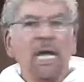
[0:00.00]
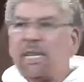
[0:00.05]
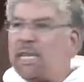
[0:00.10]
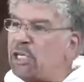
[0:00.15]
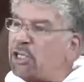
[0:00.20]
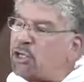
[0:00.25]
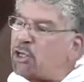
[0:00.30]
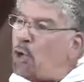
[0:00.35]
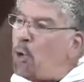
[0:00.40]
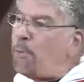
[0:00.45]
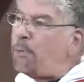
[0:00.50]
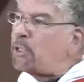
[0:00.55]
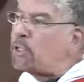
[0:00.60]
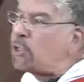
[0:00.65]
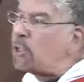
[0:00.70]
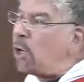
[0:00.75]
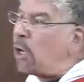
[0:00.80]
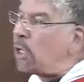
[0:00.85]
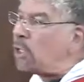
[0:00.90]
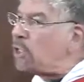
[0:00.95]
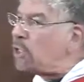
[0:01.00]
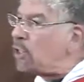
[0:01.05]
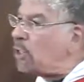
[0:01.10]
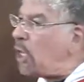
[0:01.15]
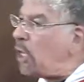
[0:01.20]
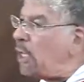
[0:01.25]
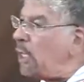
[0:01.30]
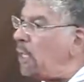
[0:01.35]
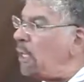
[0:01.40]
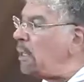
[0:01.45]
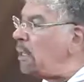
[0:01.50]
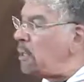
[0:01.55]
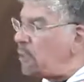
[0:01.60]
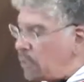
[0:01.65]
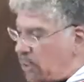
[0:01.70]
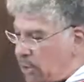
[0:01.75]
This superstar studying,